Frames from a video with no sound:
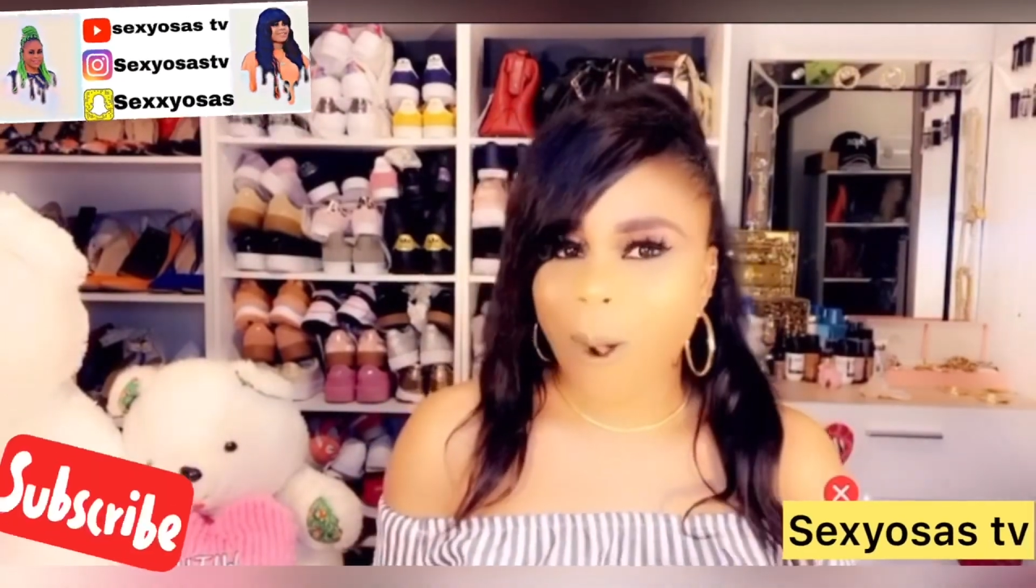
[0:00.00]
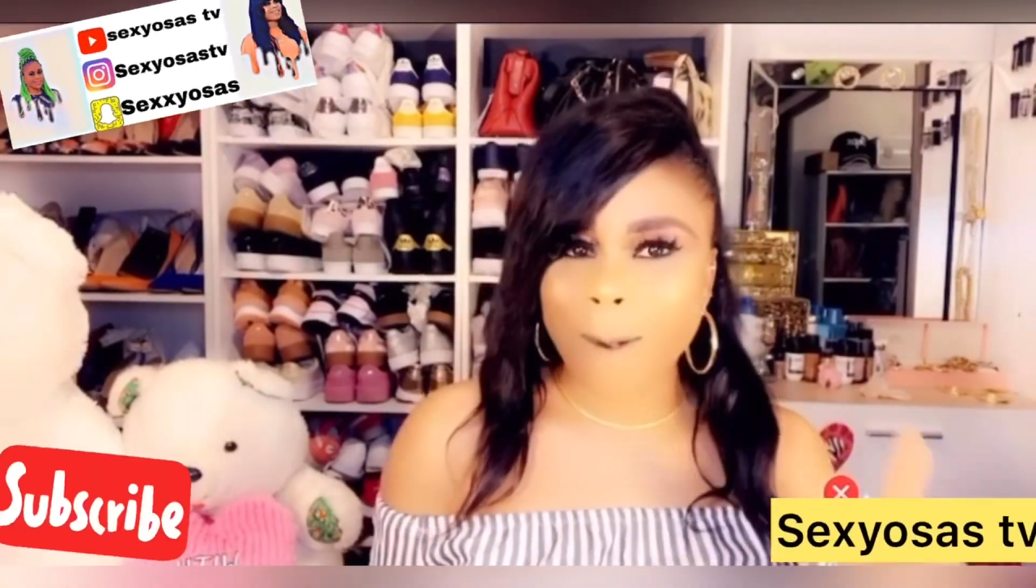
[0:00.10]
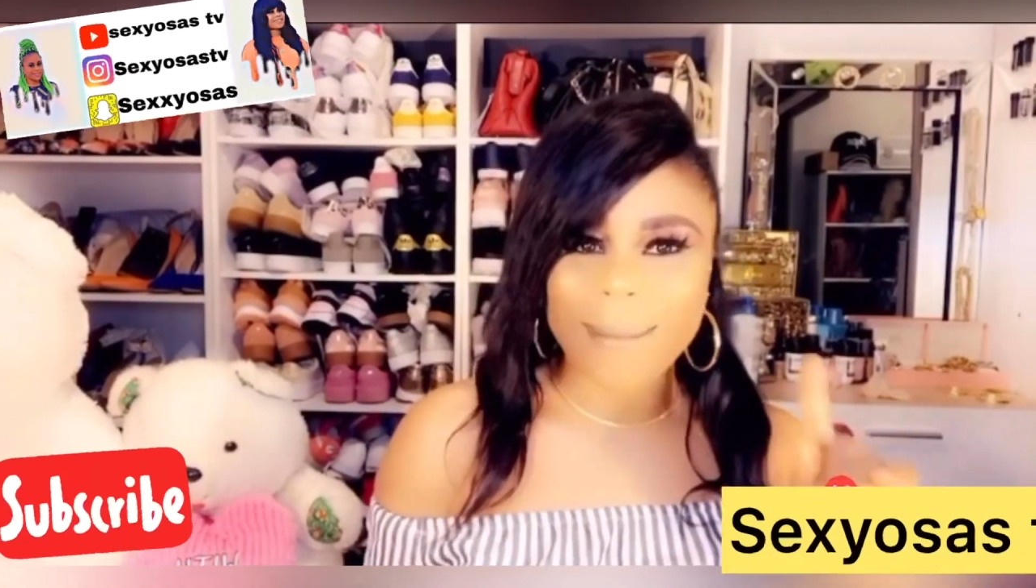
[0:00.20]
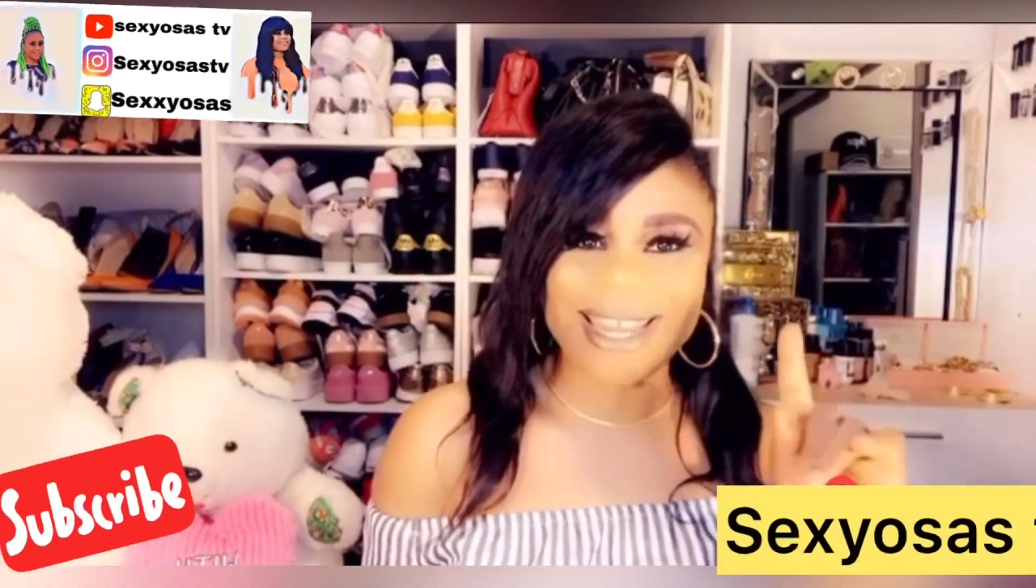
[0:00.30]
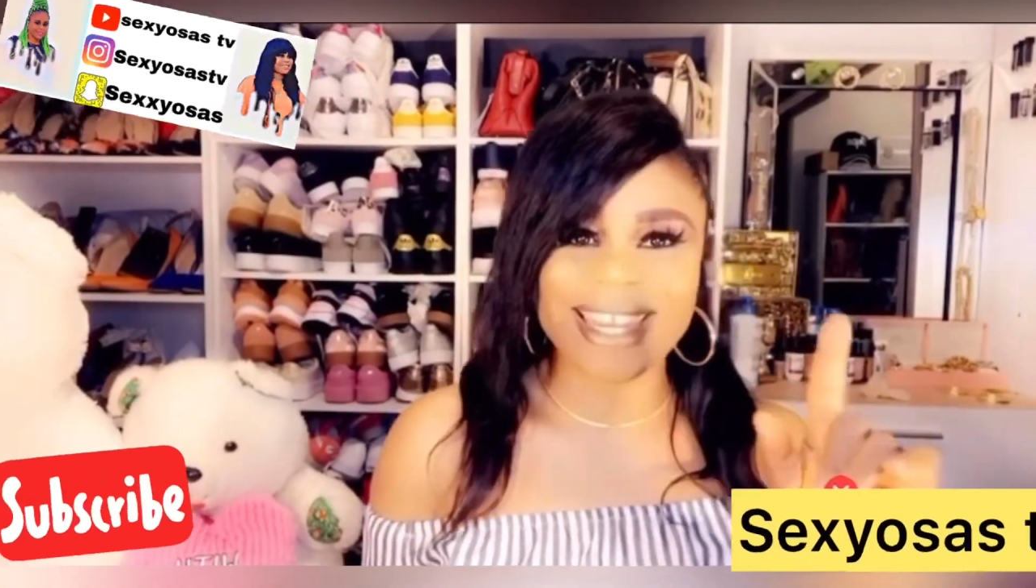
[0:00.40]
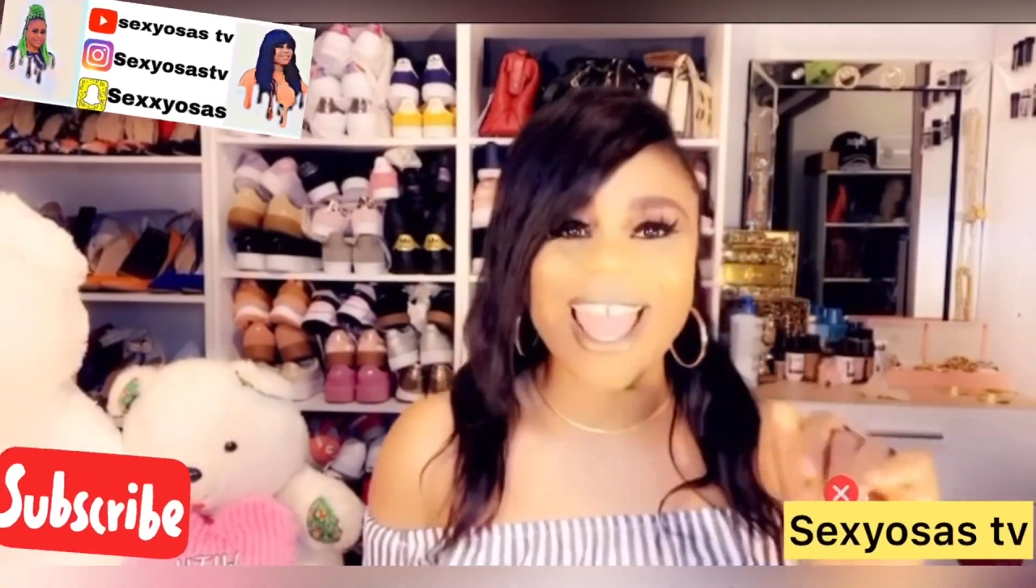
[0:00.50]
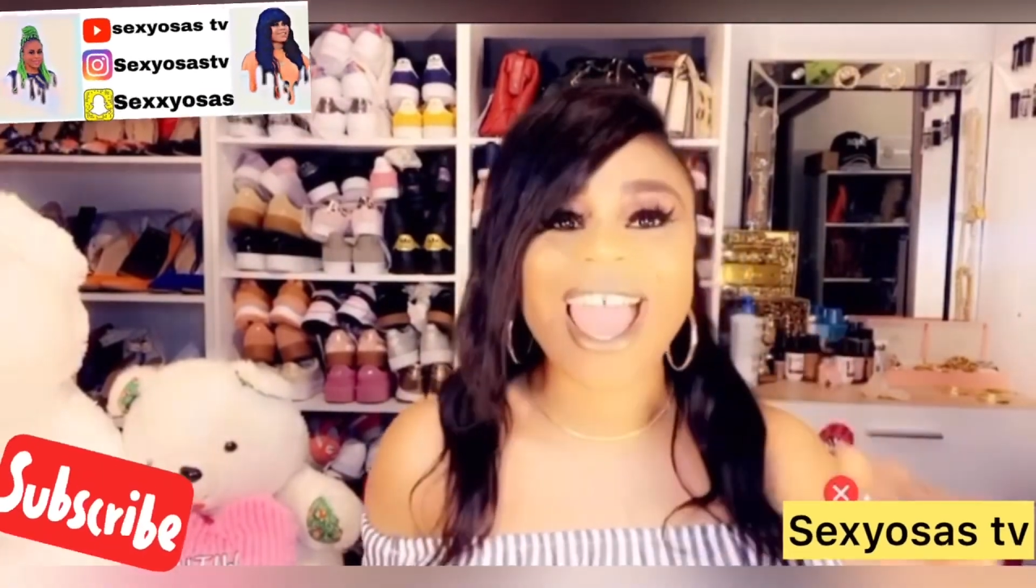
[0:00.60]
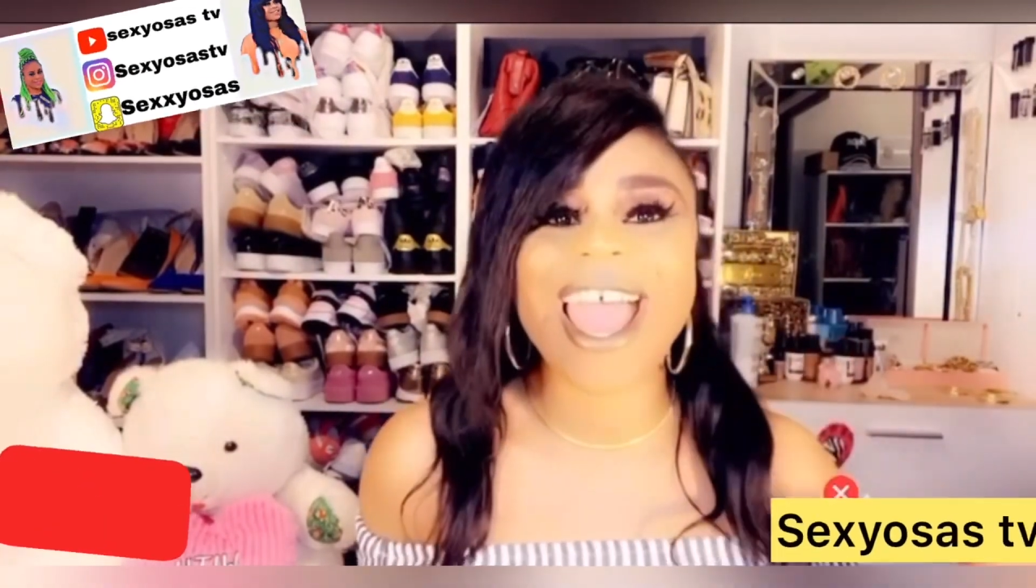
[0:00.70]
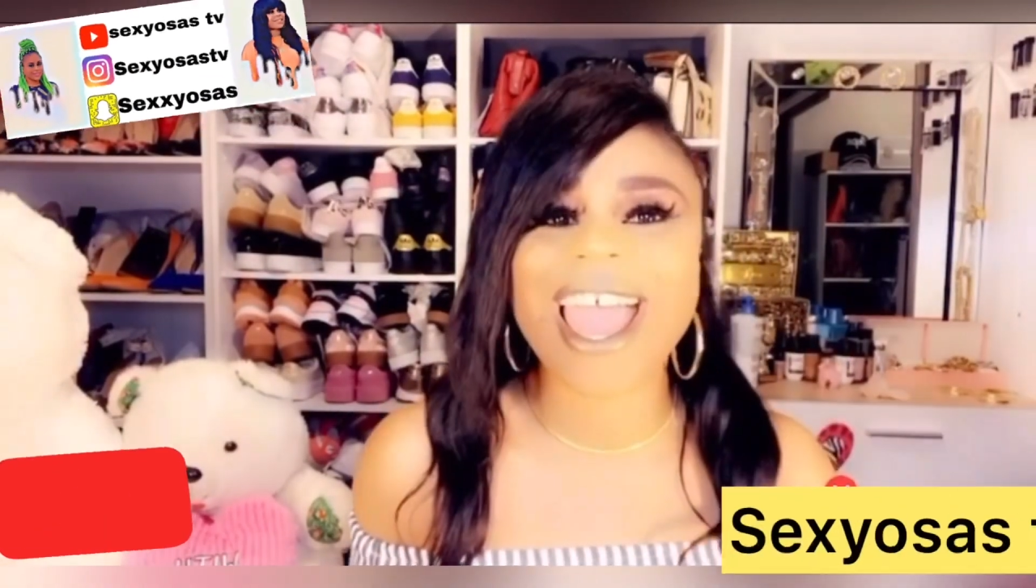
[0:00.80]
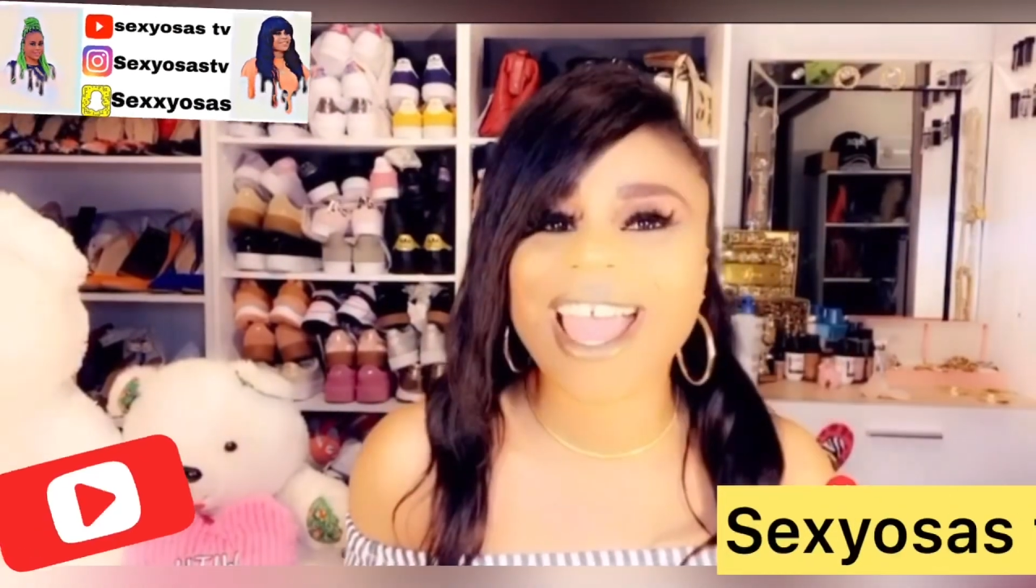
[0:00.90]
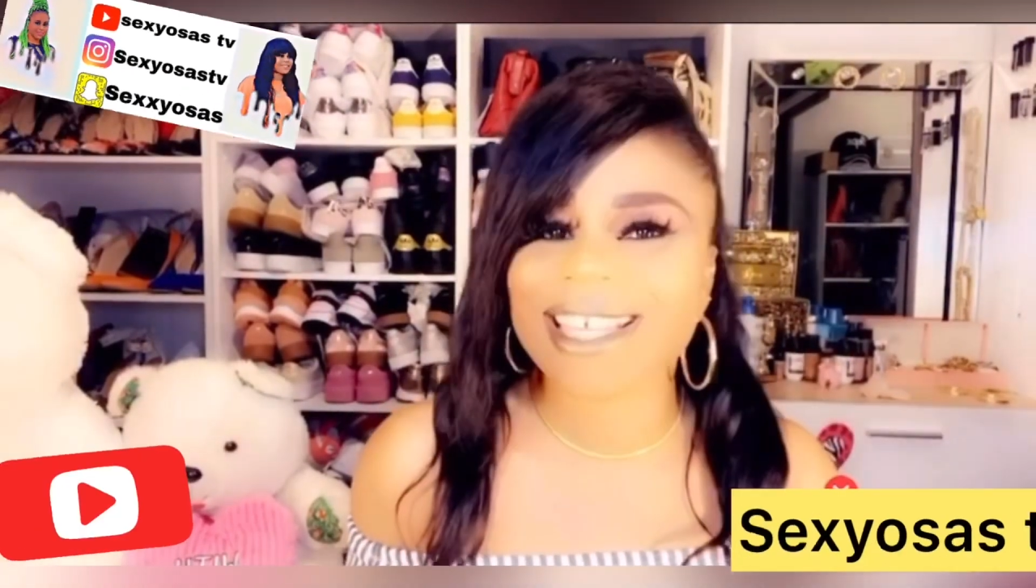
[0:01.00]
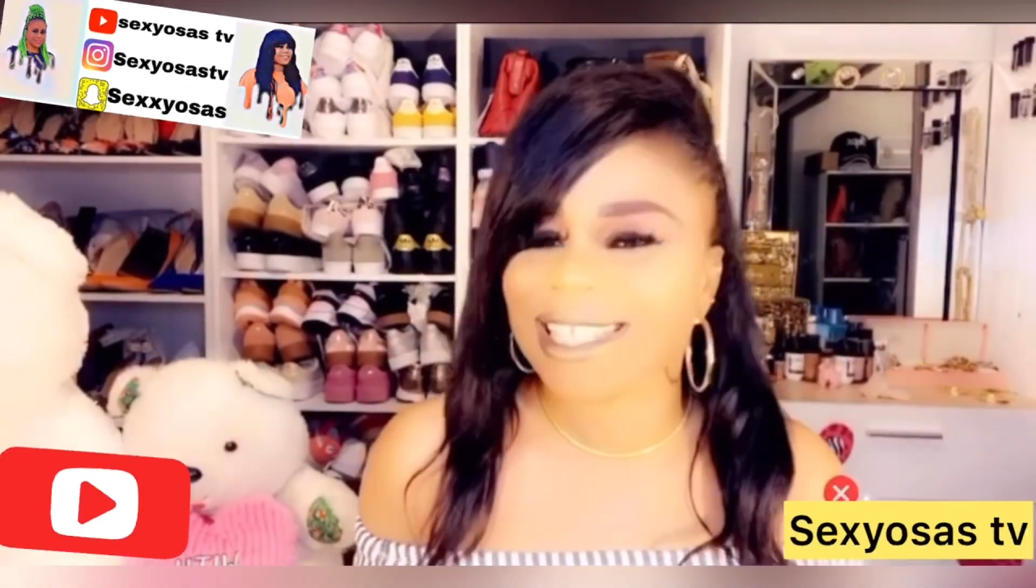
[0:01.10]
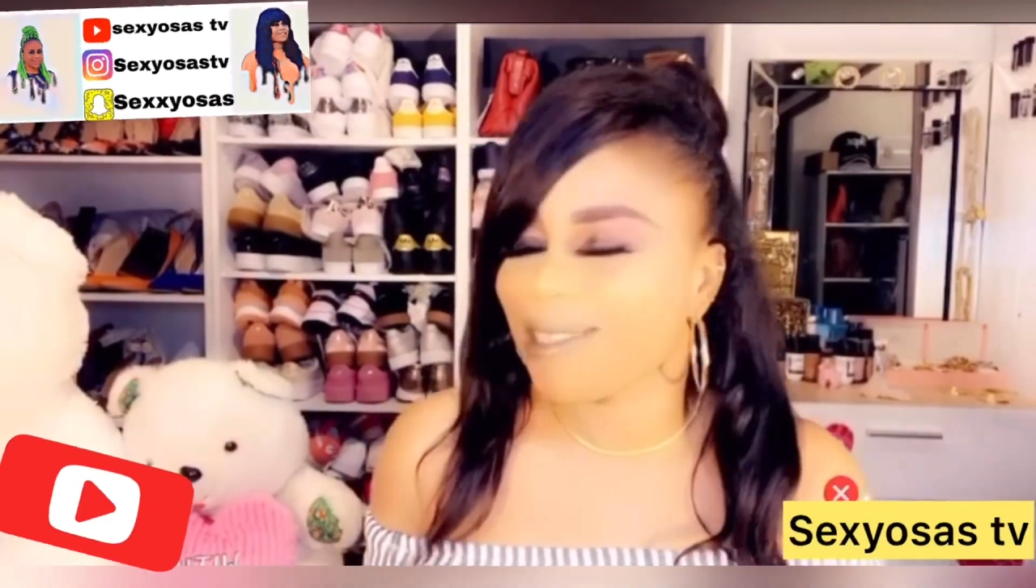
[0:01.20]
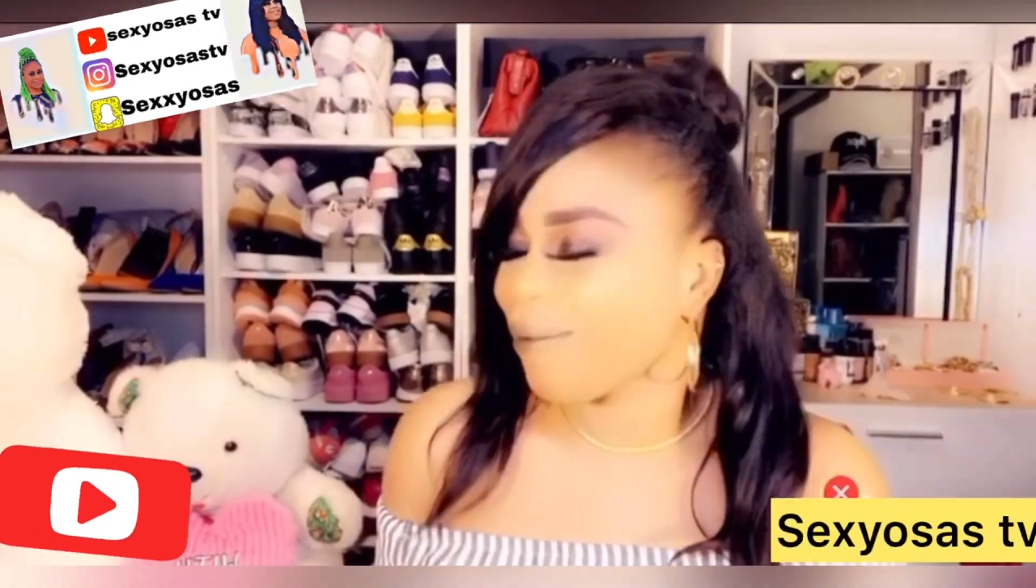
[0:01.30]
on my next